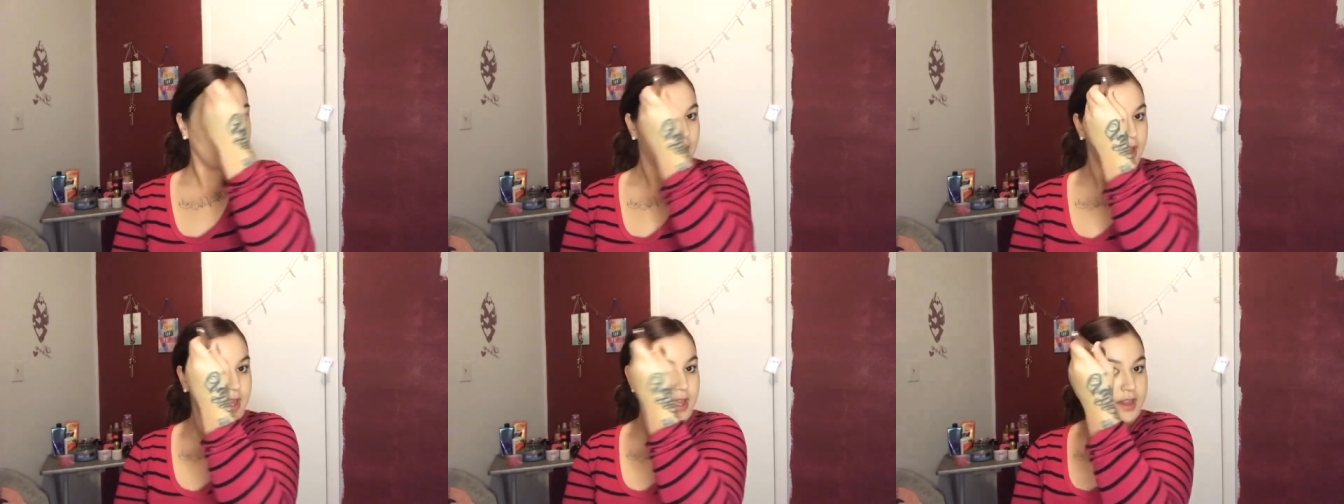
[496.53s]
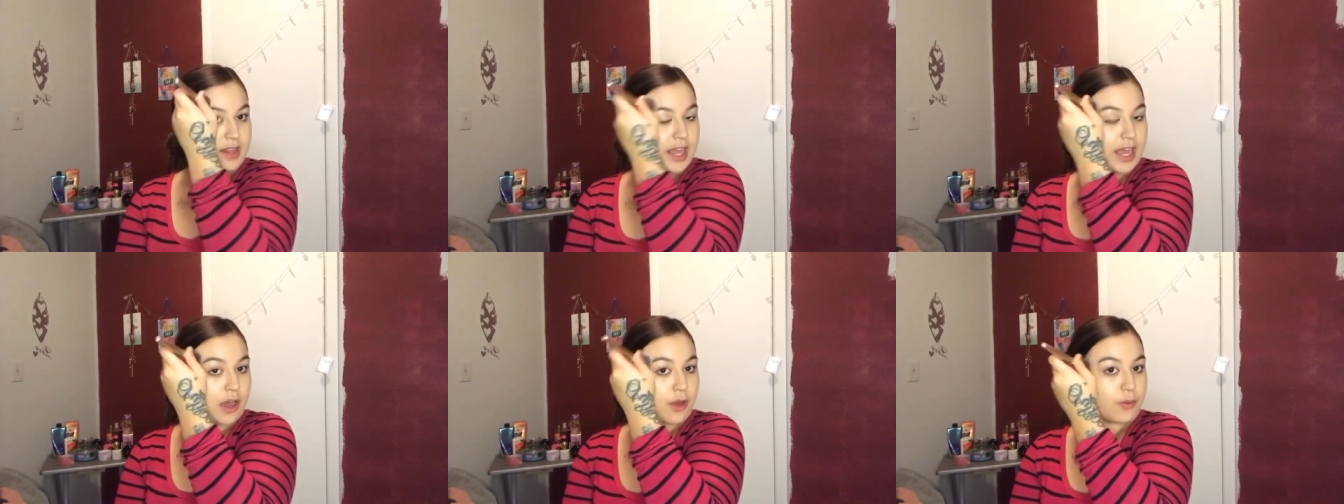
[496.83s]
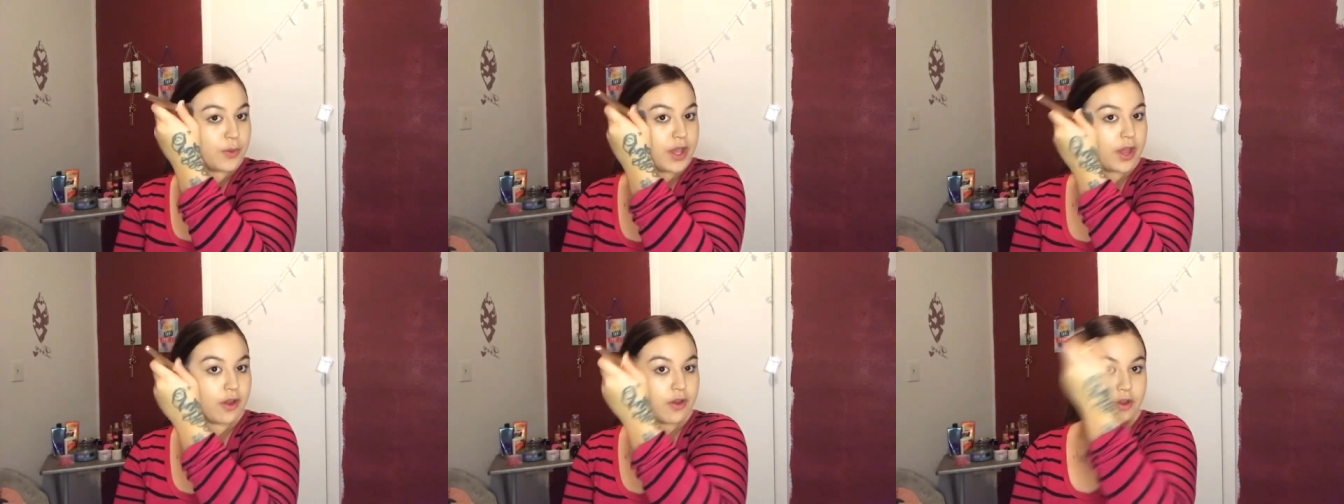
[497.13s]
And now
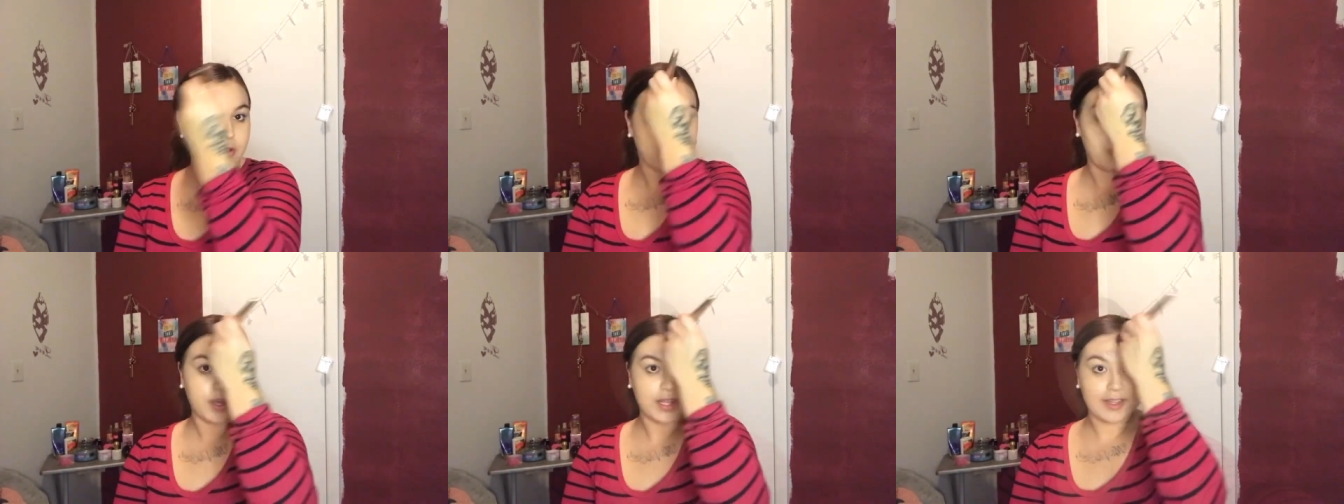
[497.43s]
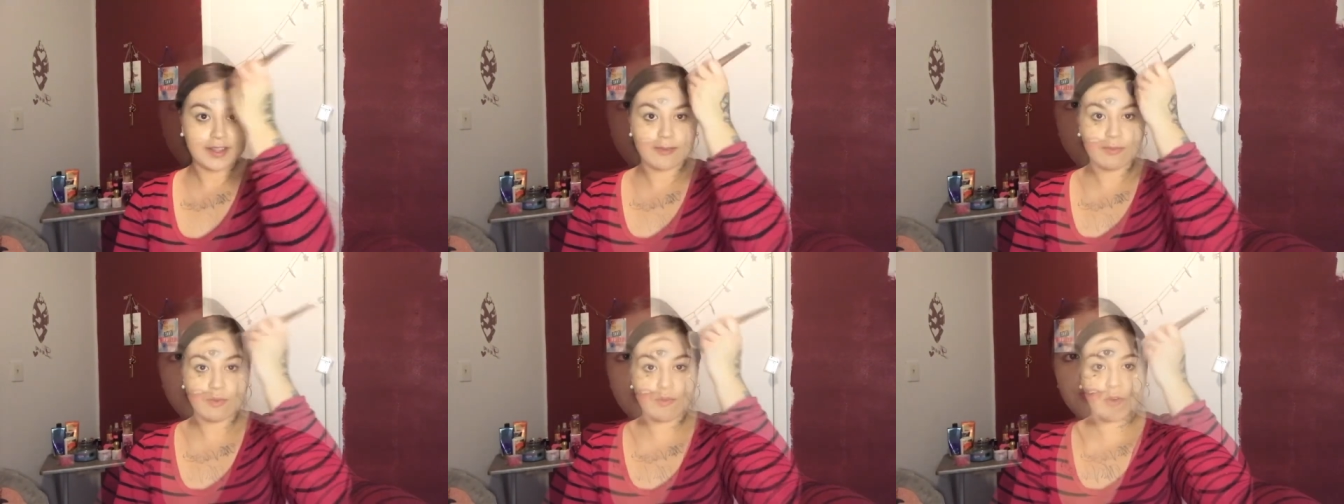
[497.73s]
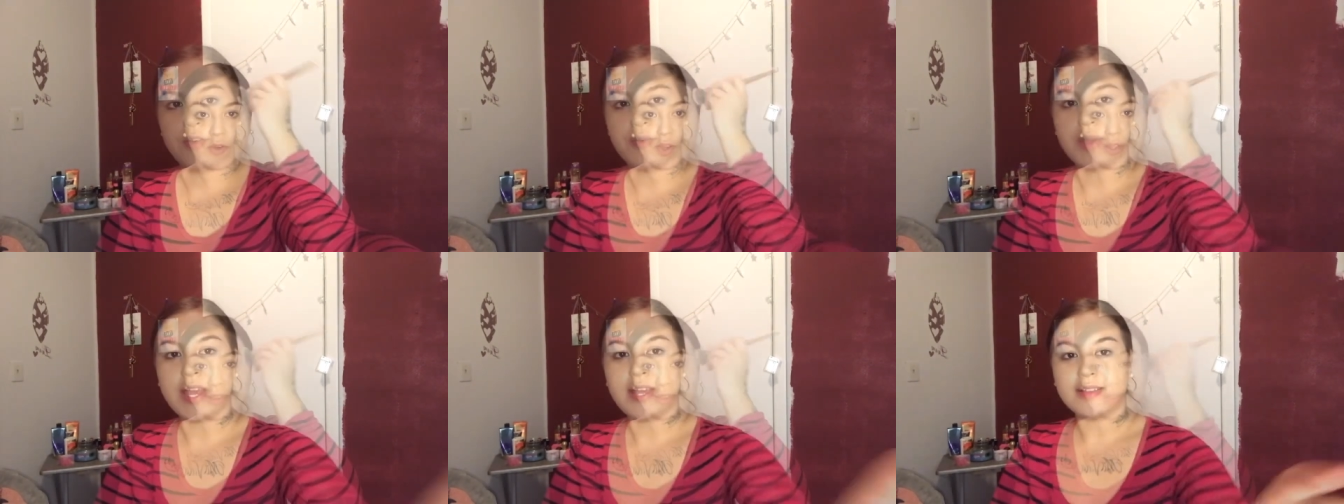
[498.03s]
we are going to move
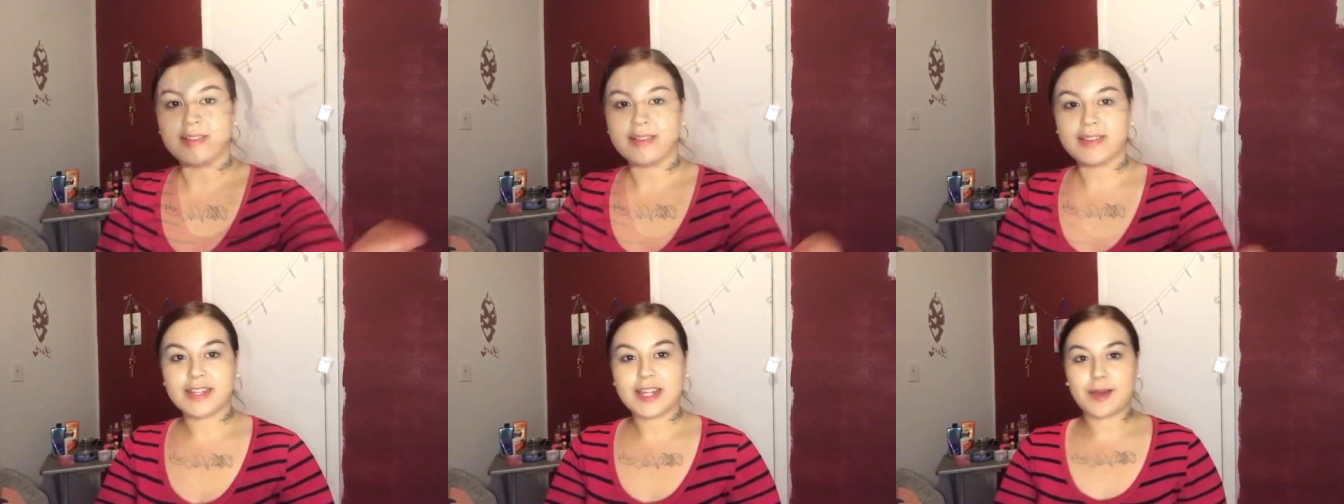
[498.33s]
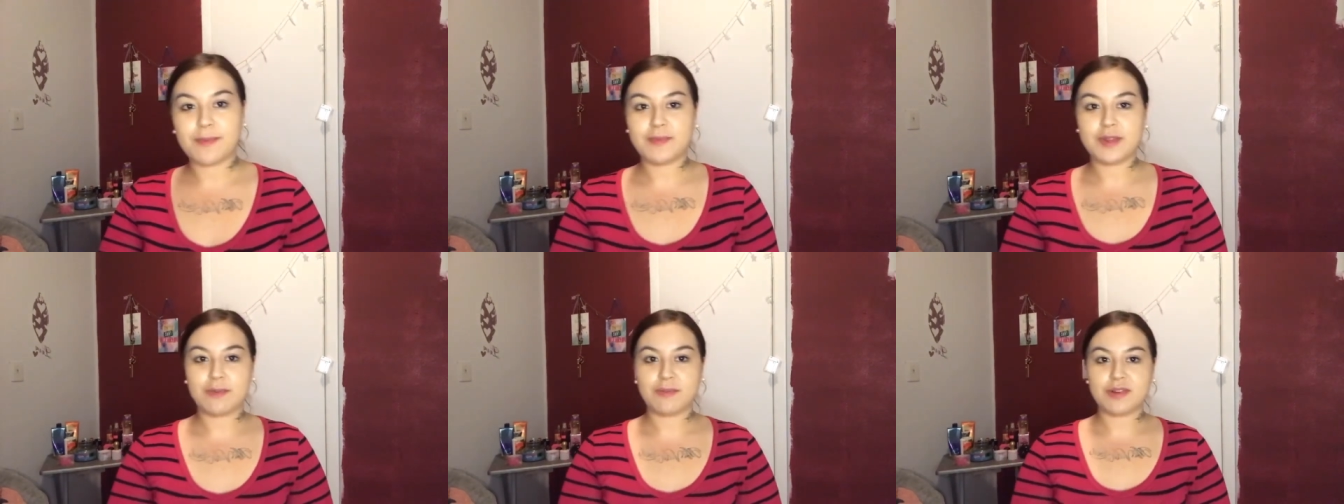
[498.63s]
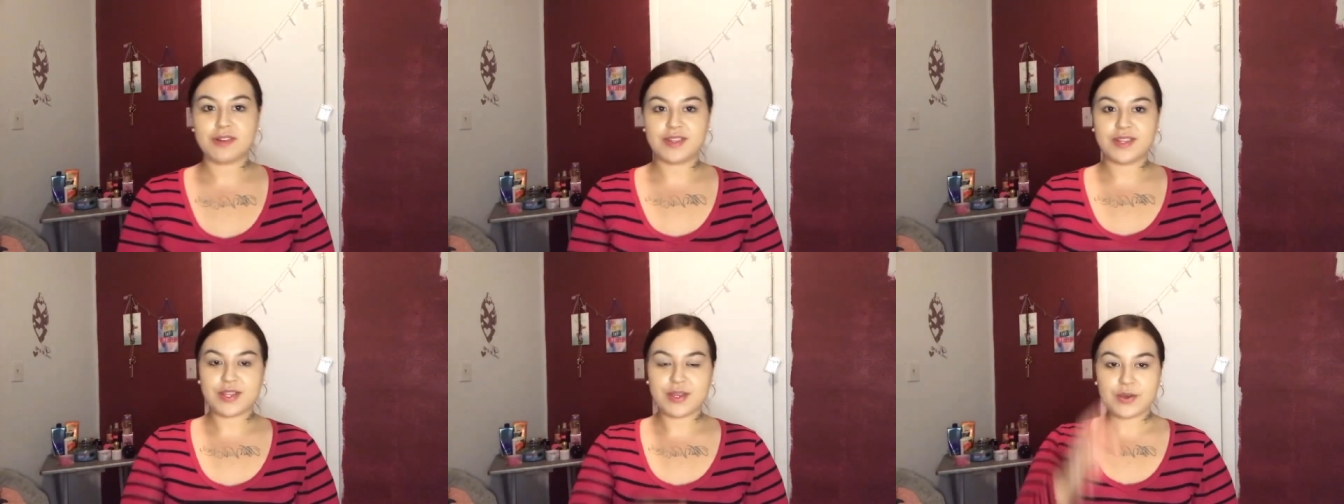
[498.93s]
on. Alright, step
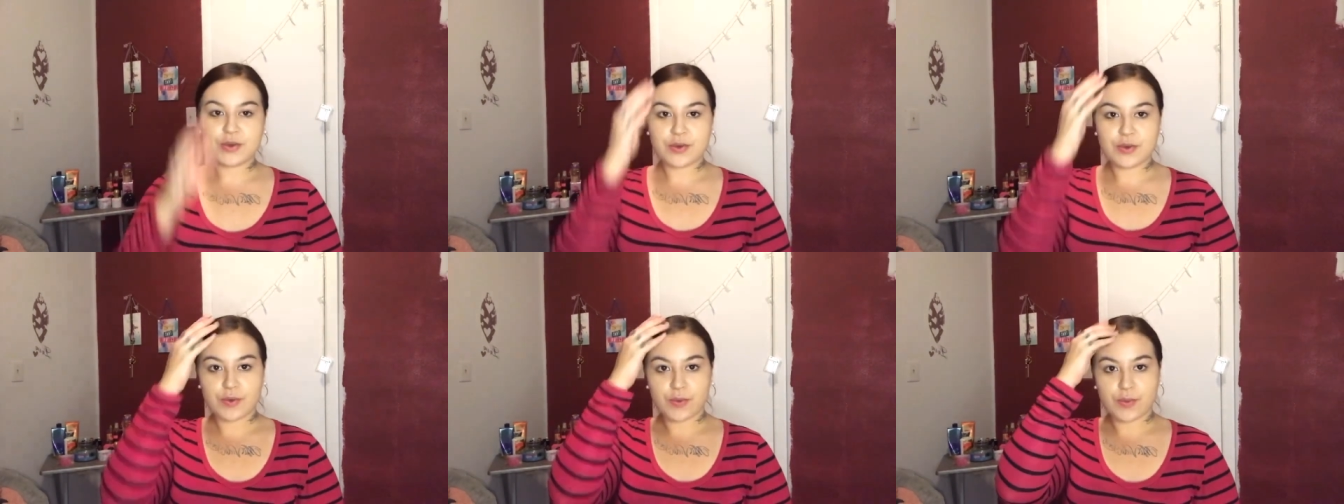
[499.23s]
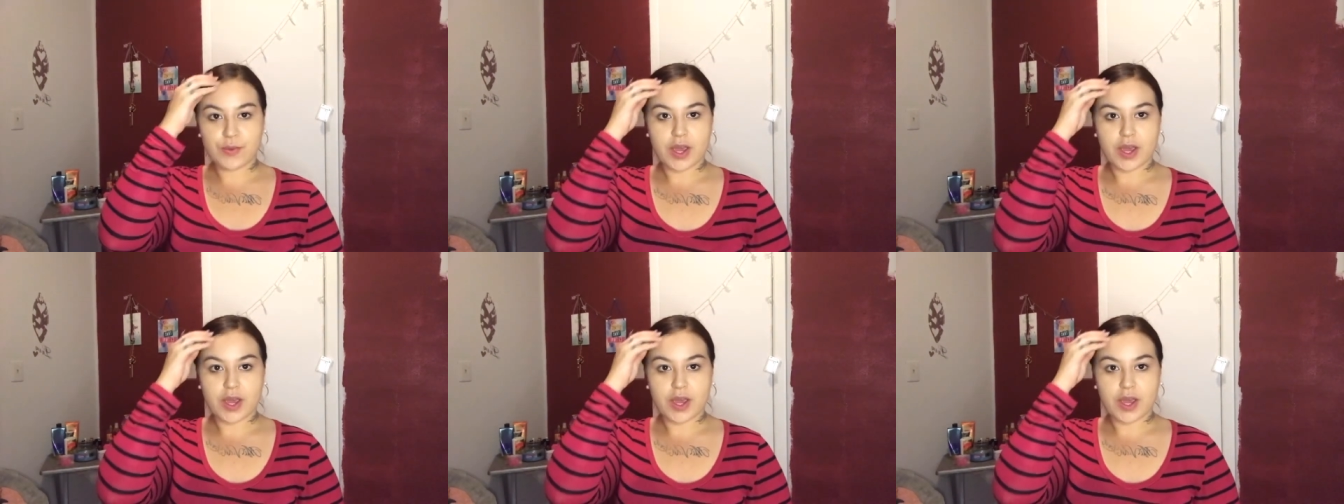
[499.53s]
number 2,